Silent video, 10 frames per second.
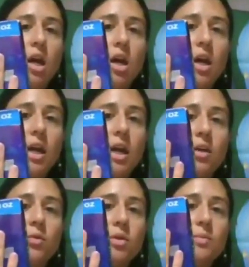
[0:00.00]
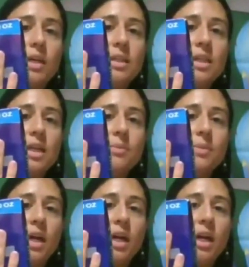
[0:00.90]
area equals base
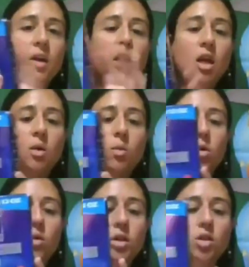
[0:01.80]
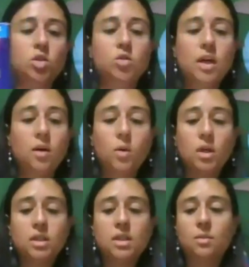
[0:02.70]
times height. And we're going to do that
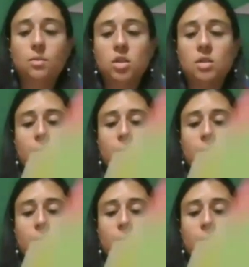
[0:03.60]
once and